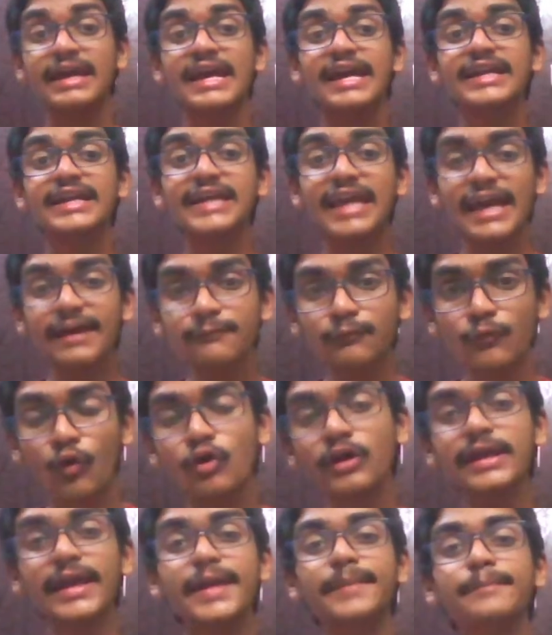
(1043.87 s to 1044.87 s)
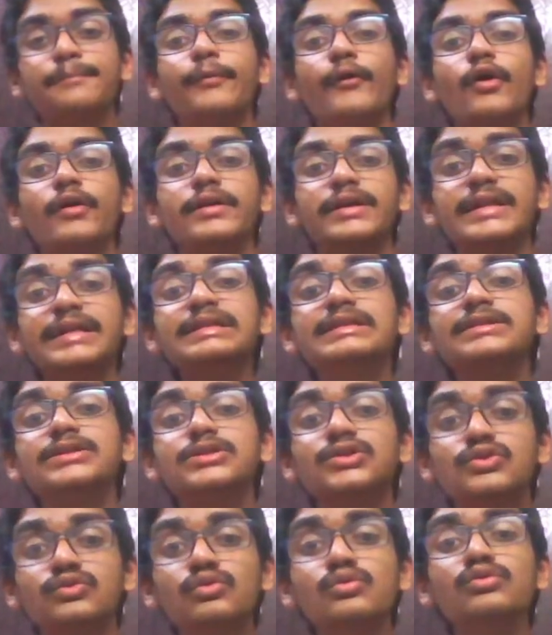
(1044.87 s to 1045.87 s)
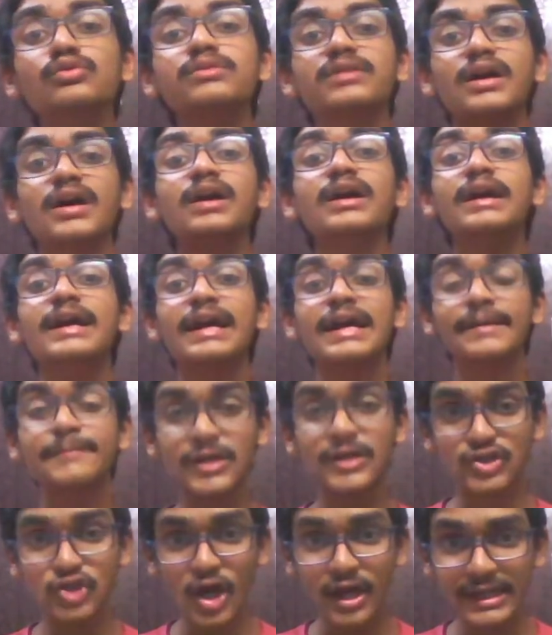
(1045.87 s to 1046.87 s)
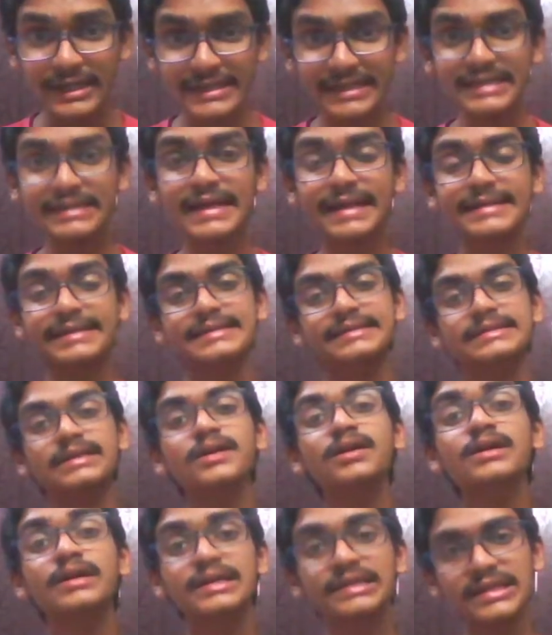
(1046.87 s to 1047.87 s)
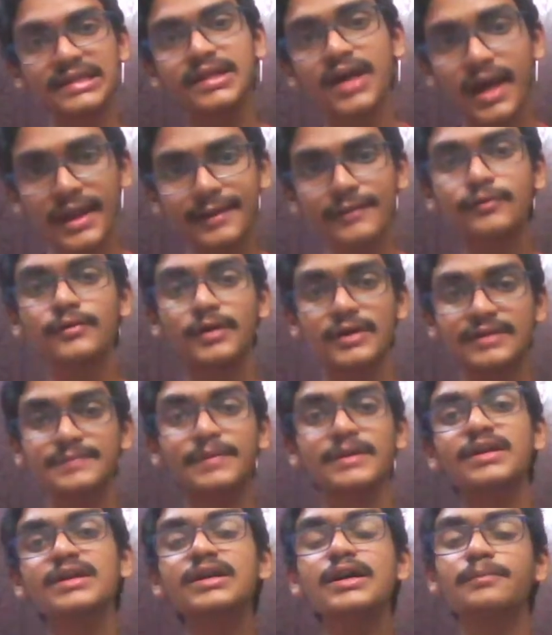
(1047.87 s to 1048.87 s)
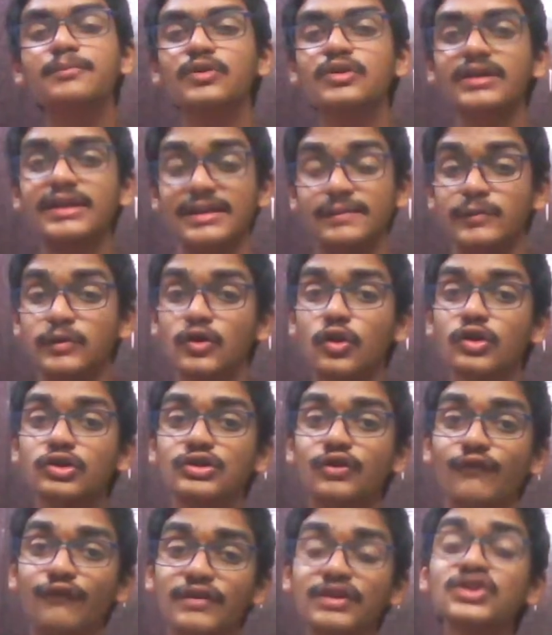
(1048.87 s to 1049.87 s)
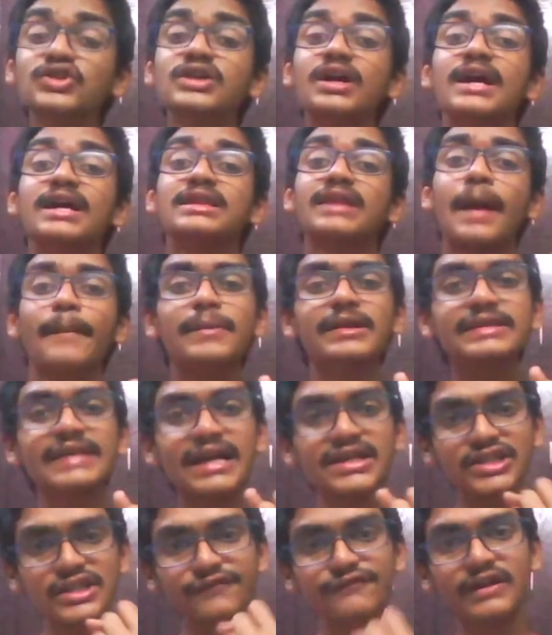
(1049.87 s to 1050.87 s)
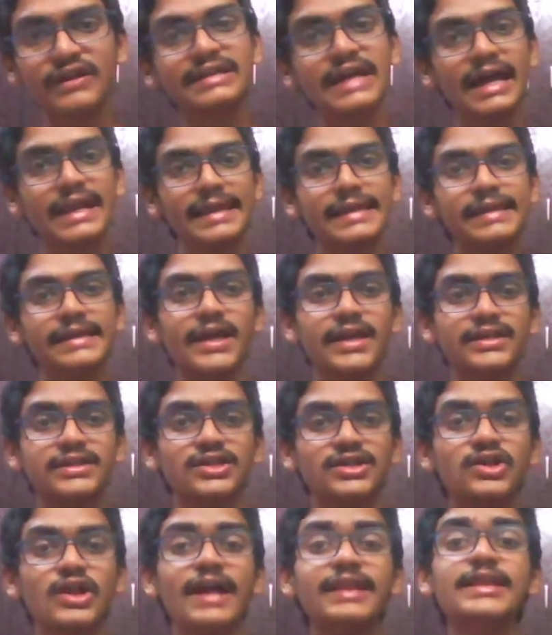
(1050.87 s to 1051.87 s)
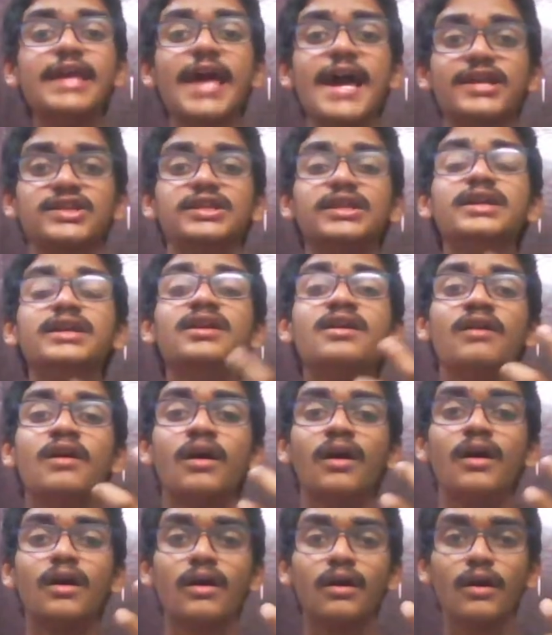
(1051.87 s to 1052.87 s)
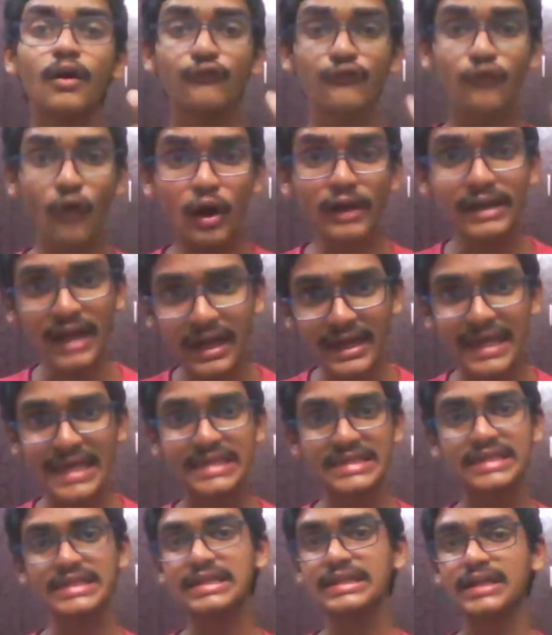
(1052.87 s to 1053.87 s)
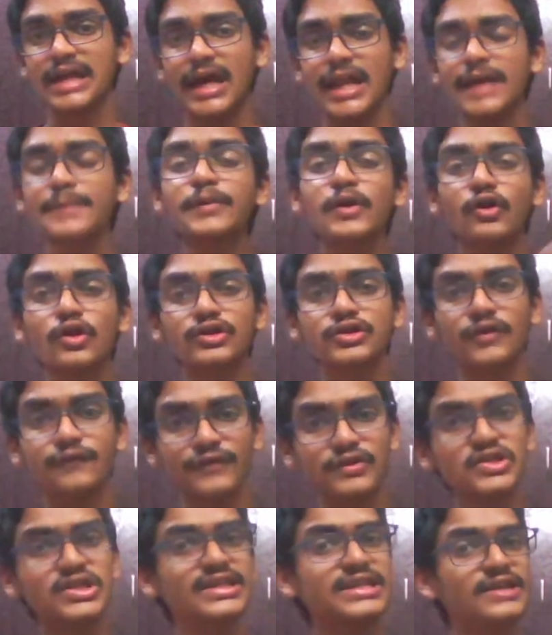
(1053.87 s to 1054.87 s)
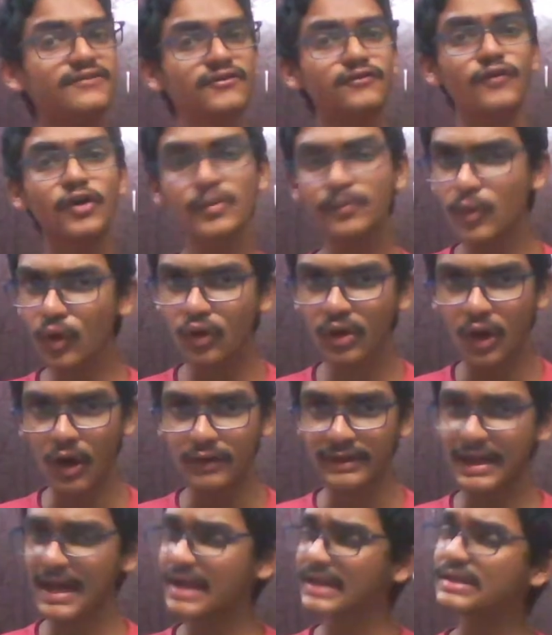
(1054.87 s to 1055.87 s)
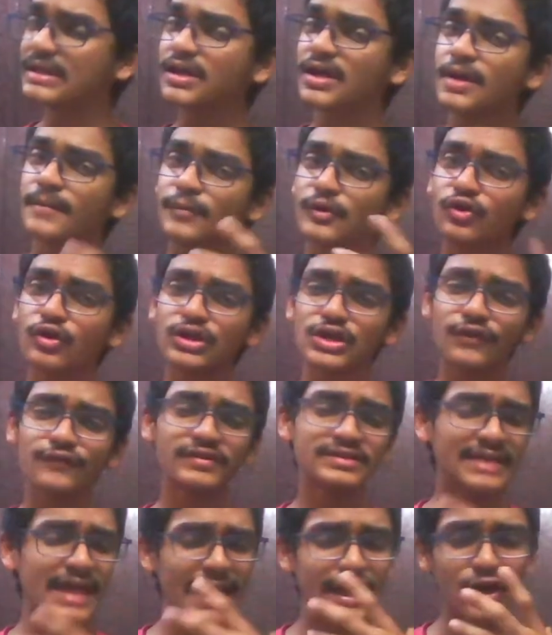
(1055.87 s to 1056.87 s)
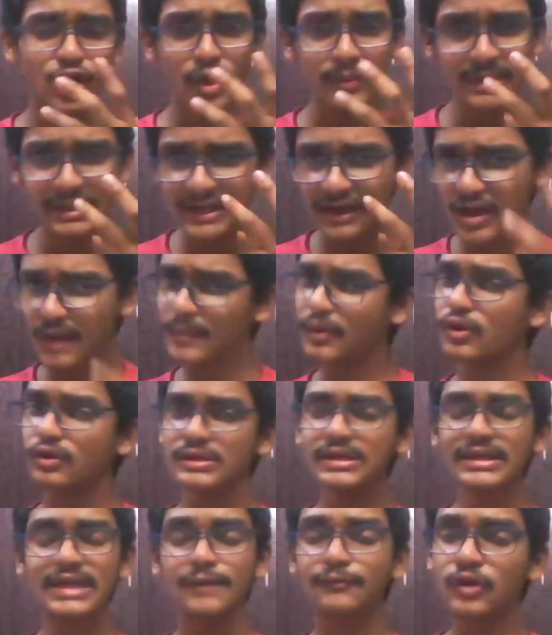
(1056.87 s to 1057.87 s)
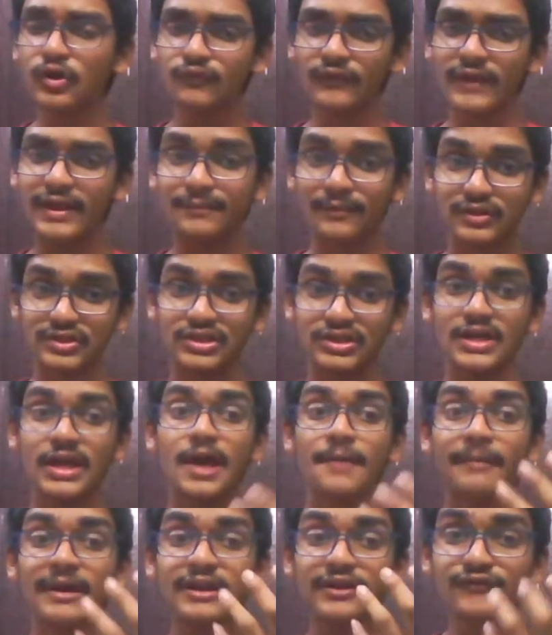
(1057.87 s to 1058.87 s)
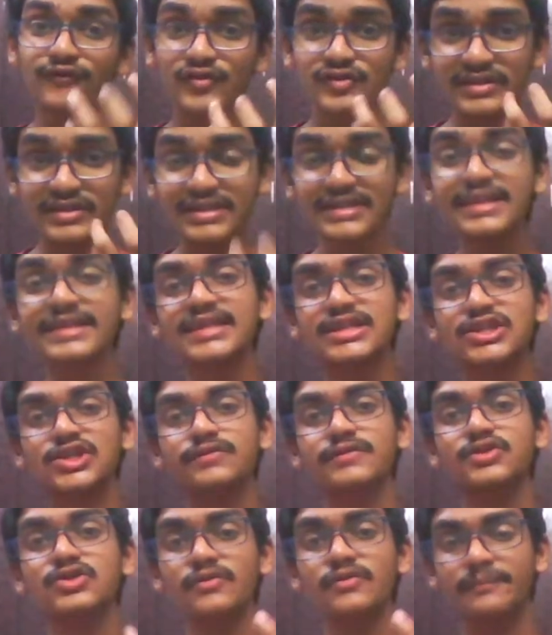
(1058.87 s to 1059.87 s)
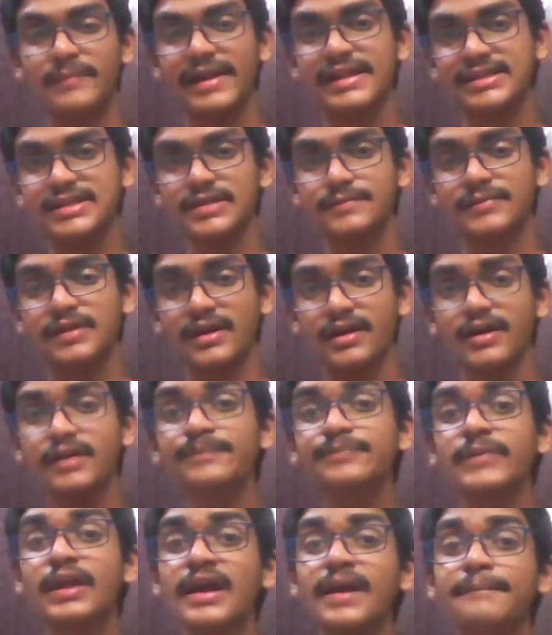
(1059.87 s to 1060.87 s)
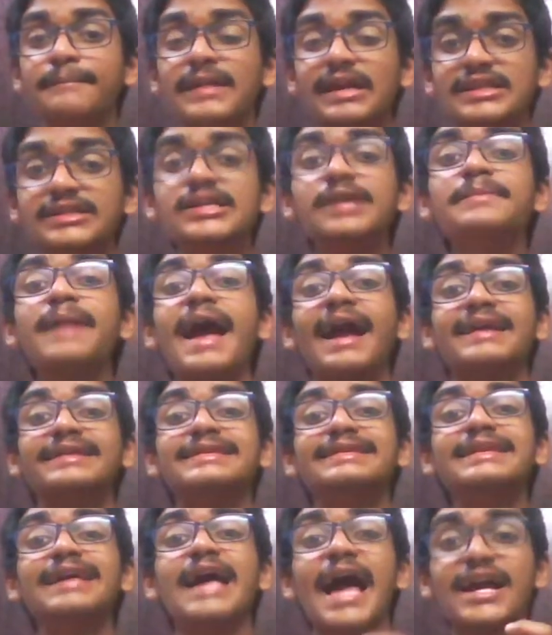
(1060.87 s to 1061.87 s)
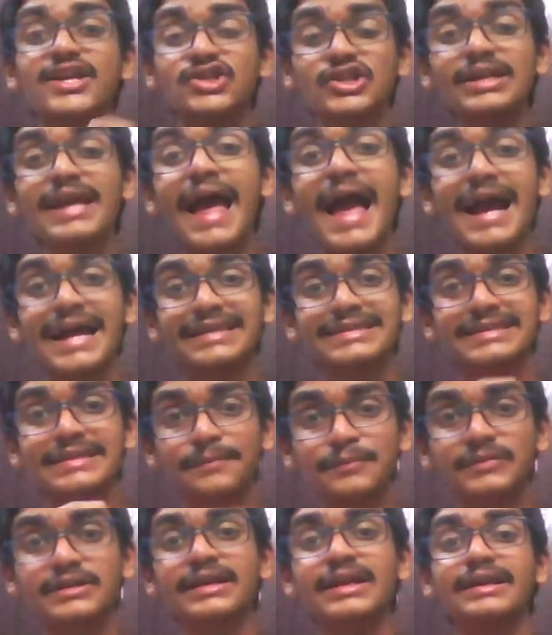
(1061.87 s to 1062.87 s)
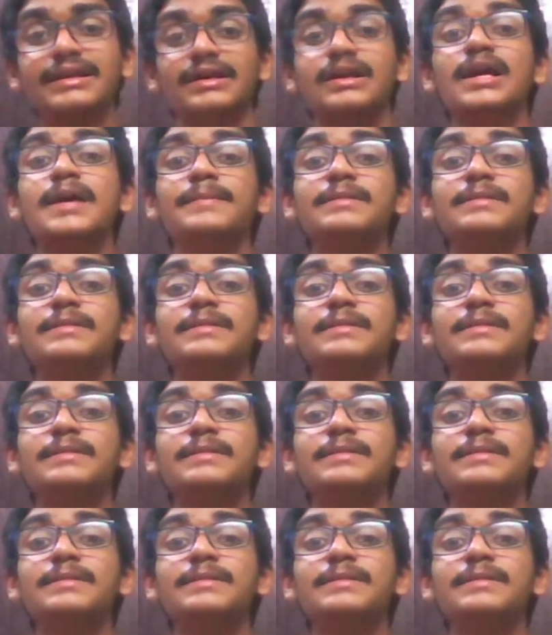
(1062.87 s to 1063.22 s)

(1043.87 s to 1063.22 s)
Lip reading: It gave more importance to the majority, that is the Sinhala speaking communities, because of which Tamils actually felt alienated and they actually fought against the Sinhala, because of which a civil war broke out, and because of which the economic development also came down very much. But if you see the situation of Belgium here, Belgium actually accepted,